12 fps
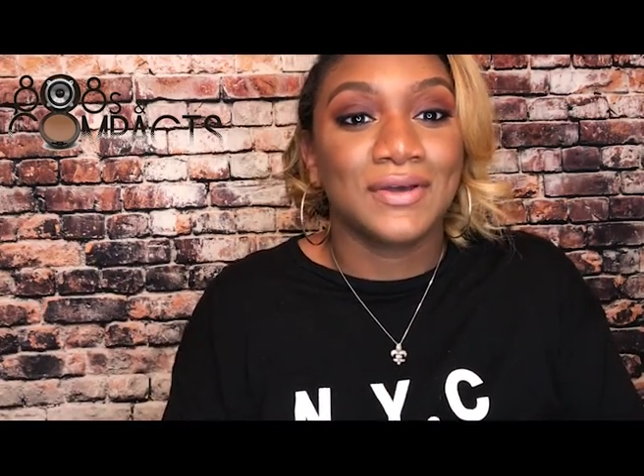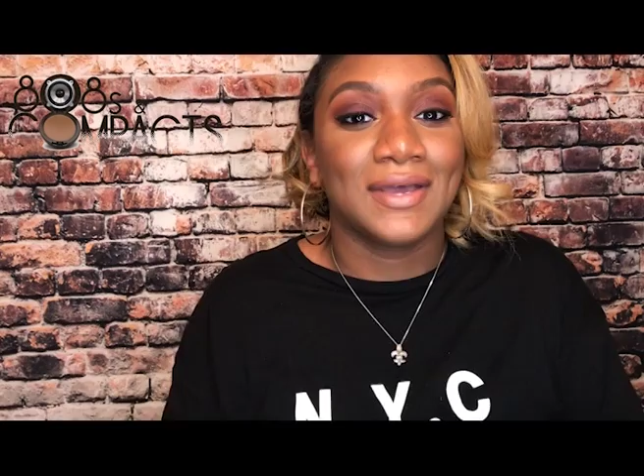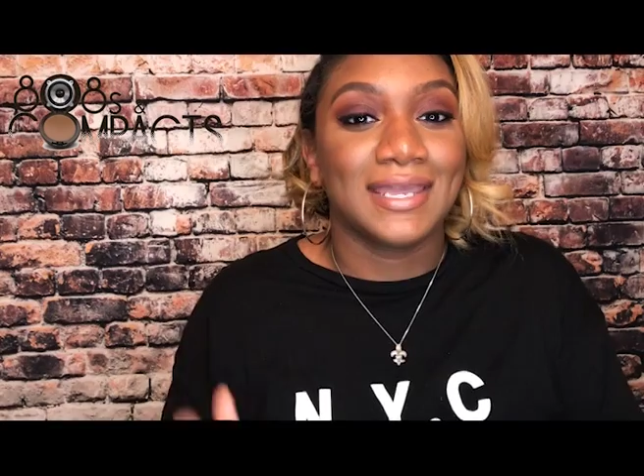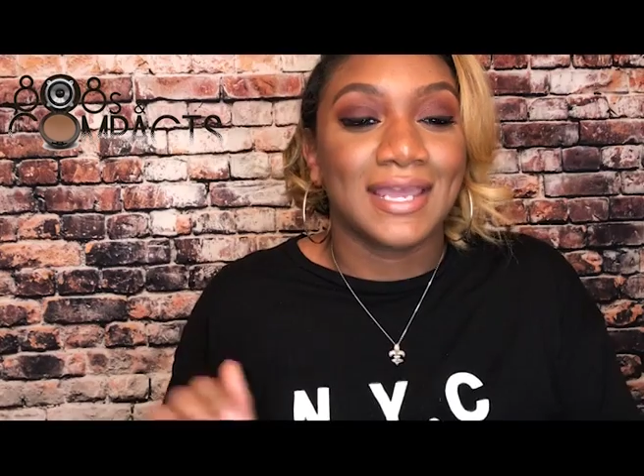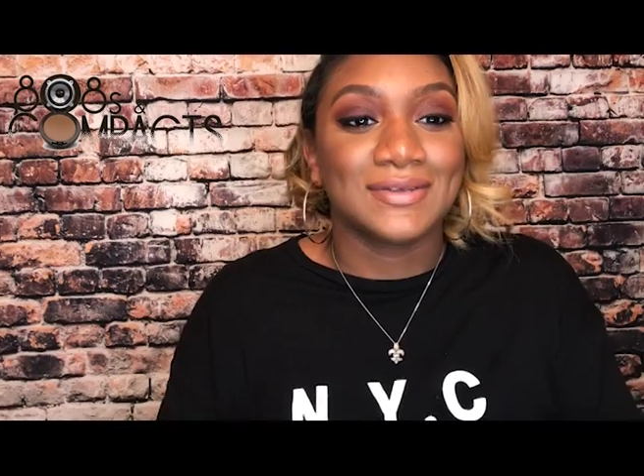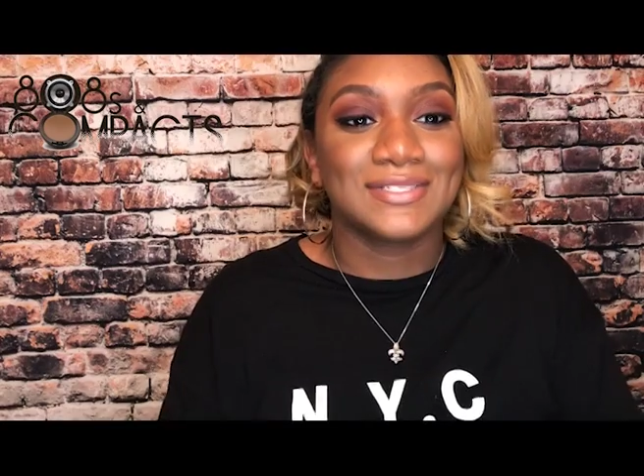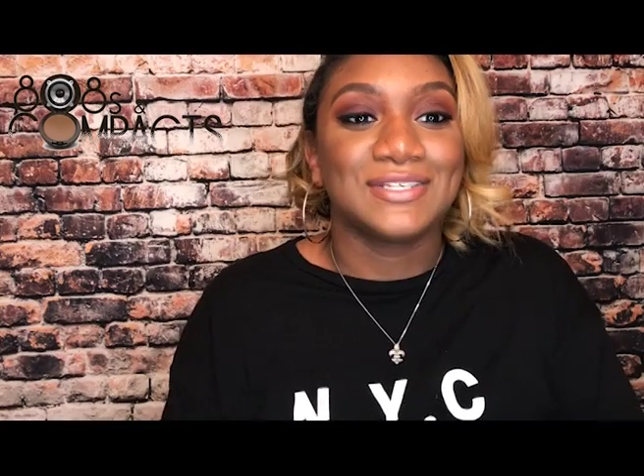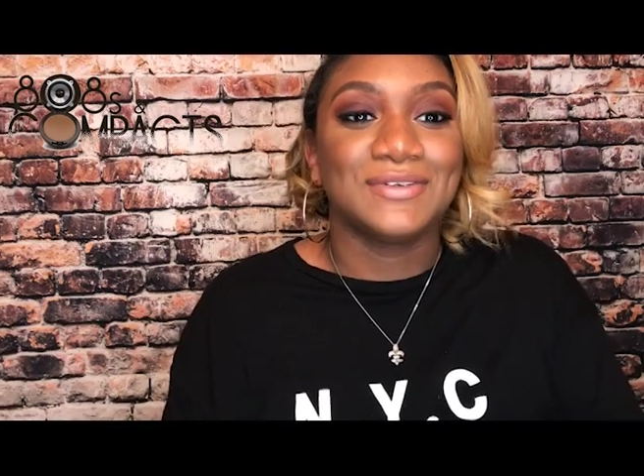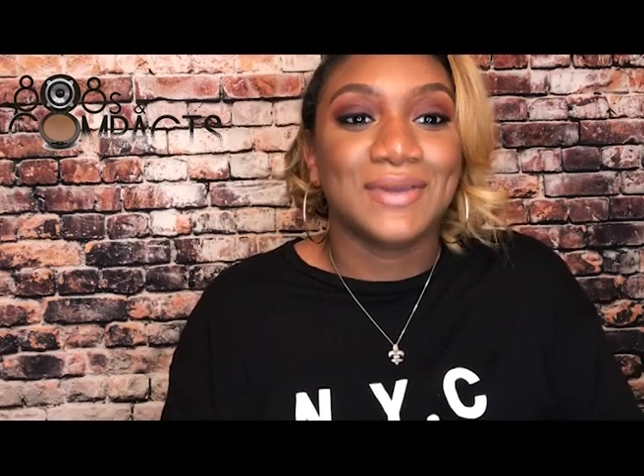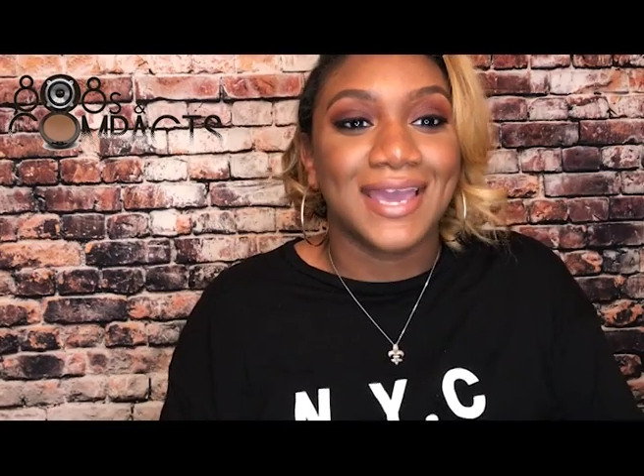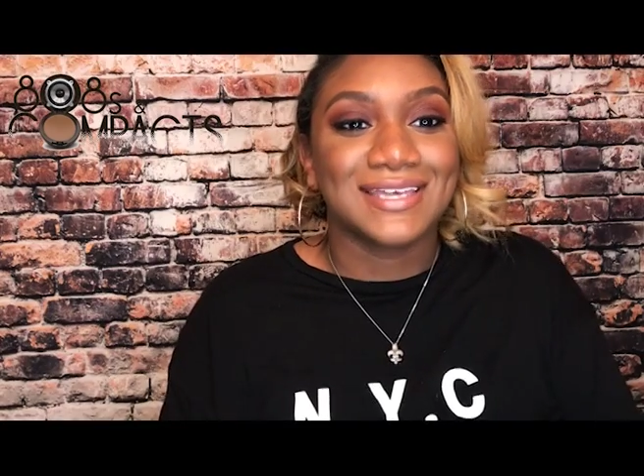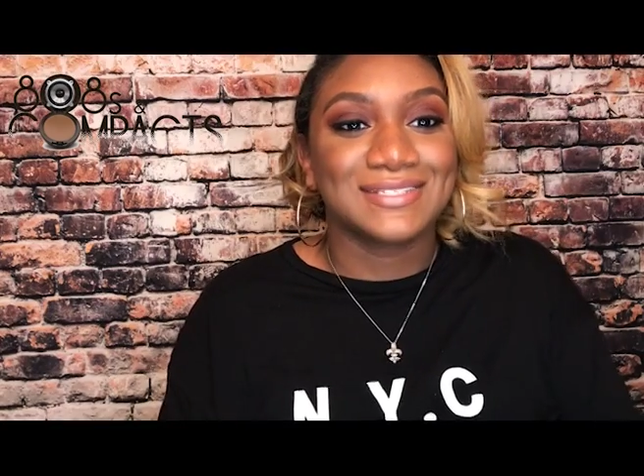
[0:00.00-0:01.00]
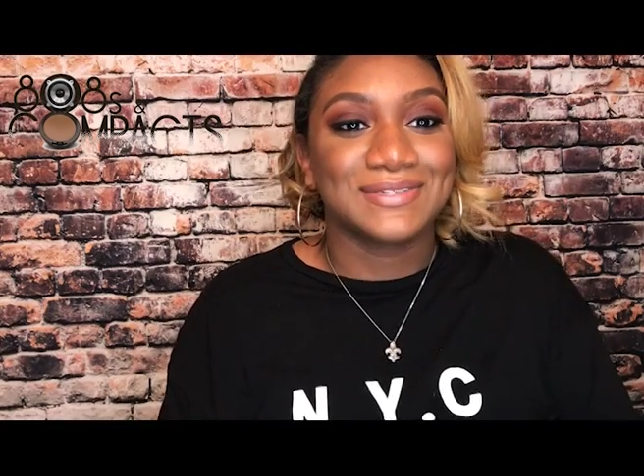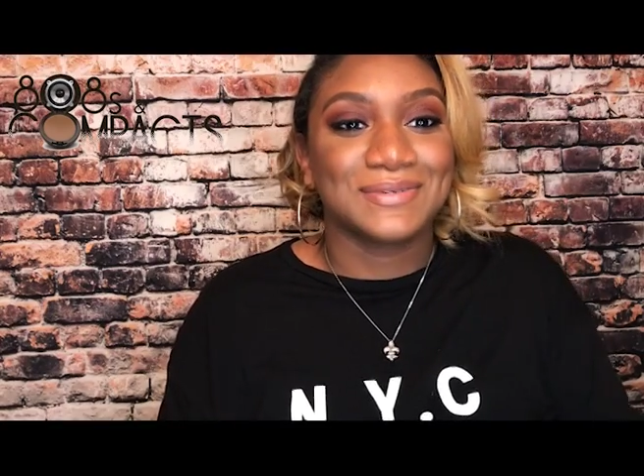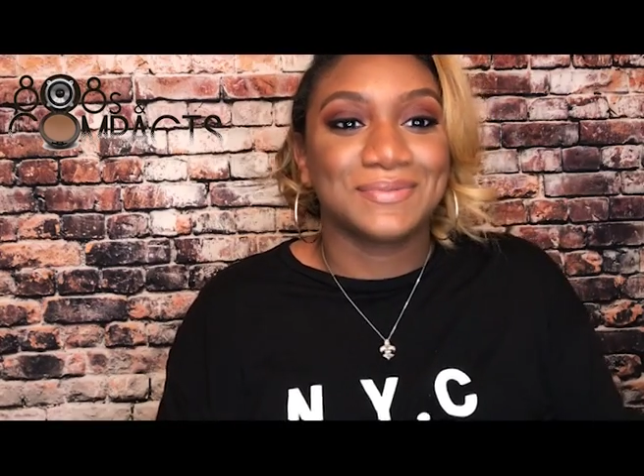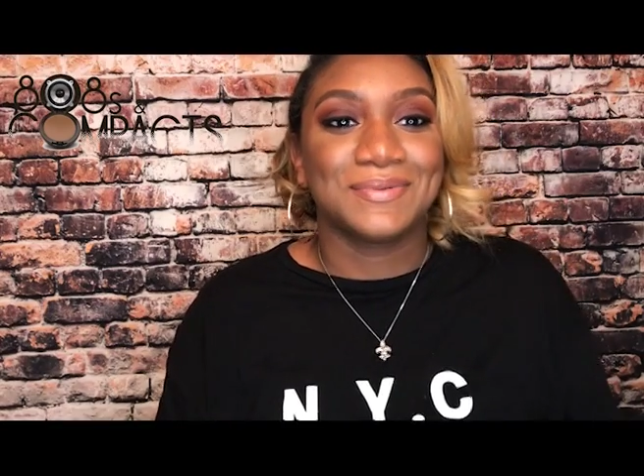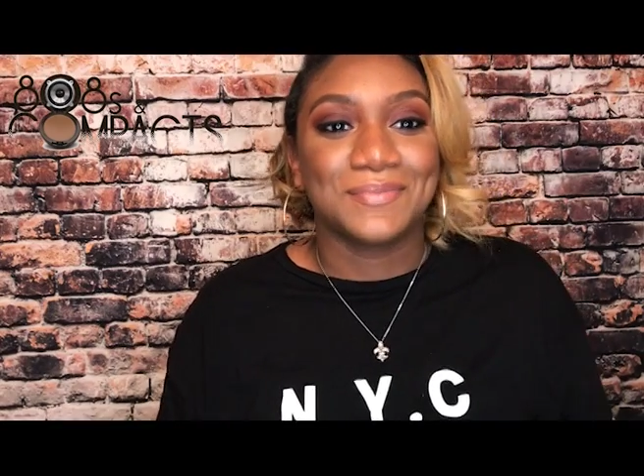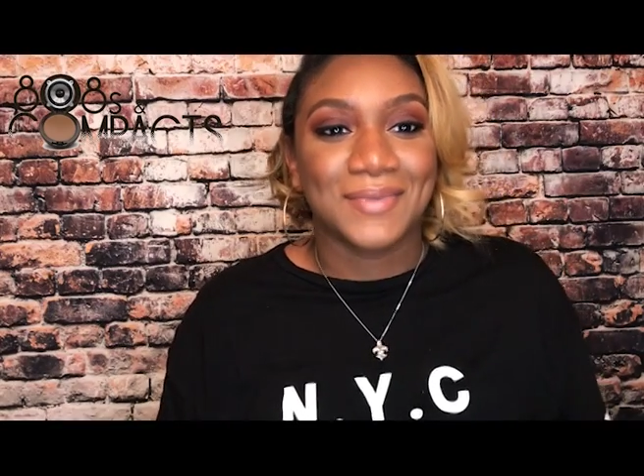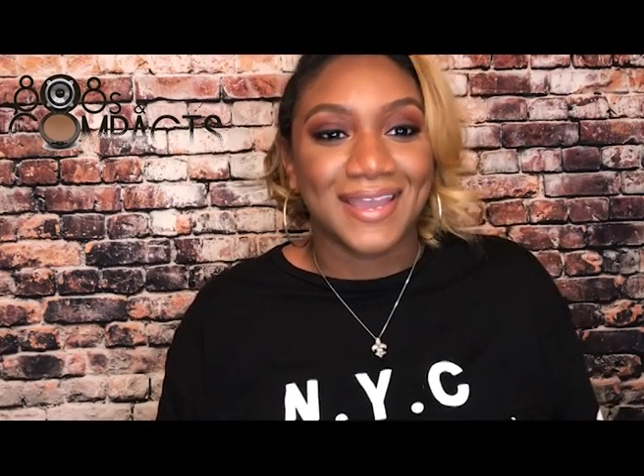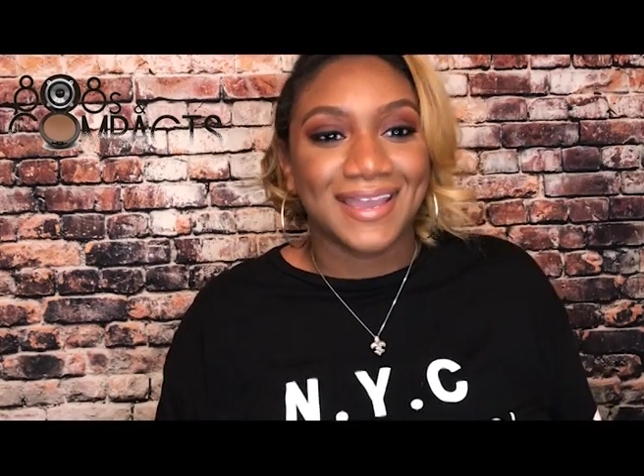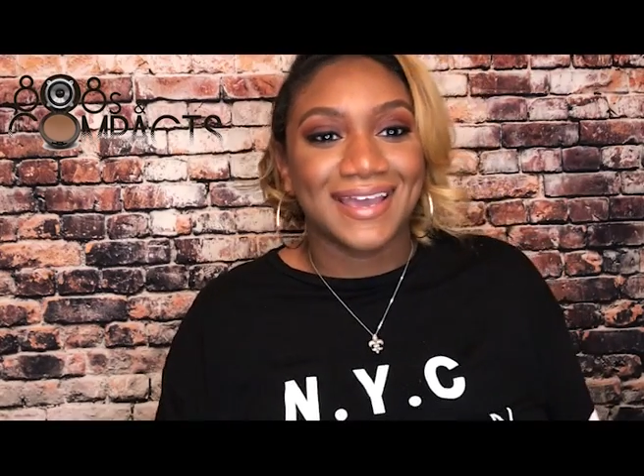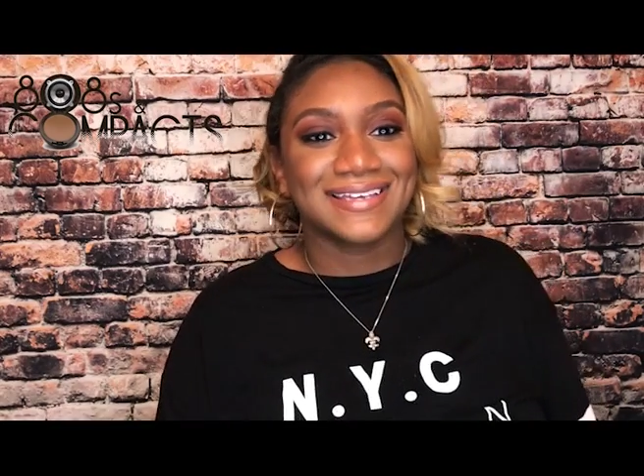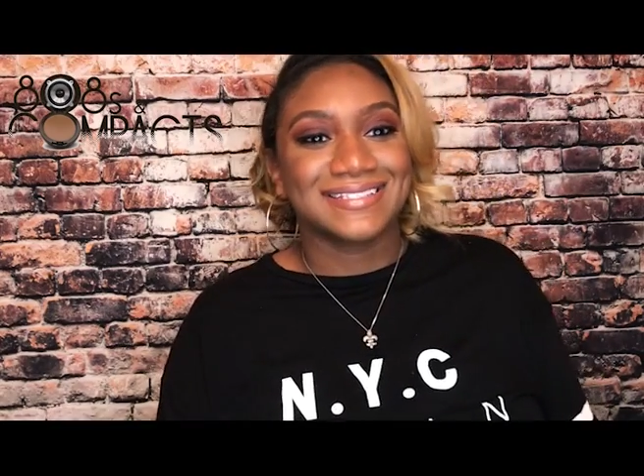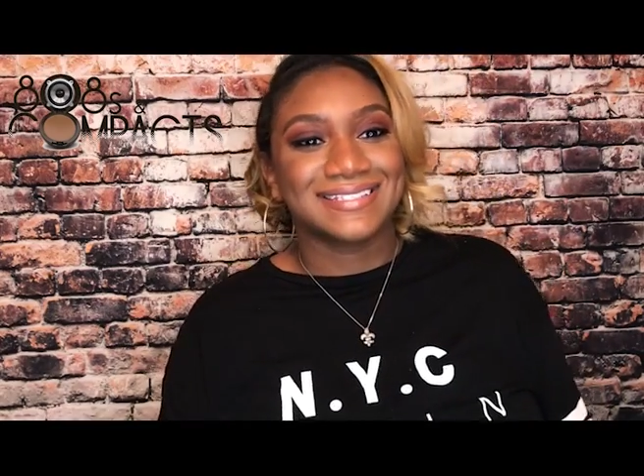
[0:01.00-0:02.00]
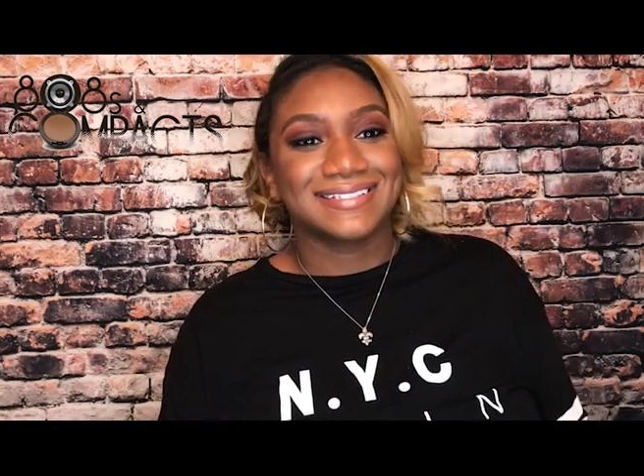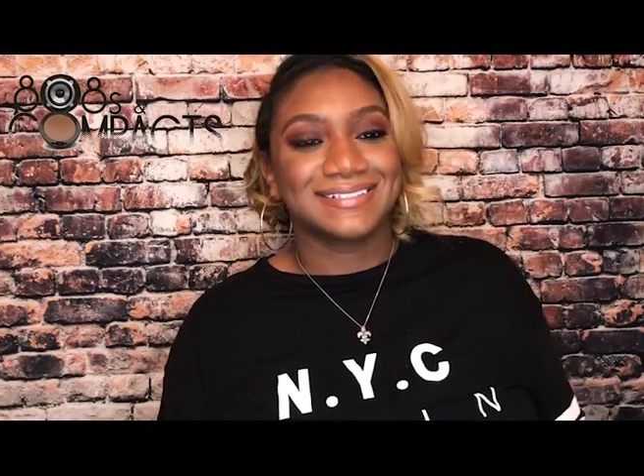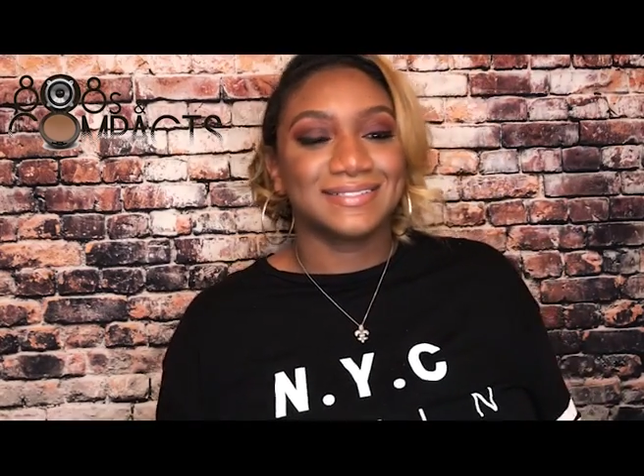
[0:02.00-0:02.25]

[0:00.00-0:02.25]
and I'll see you guys soon. Bye guys.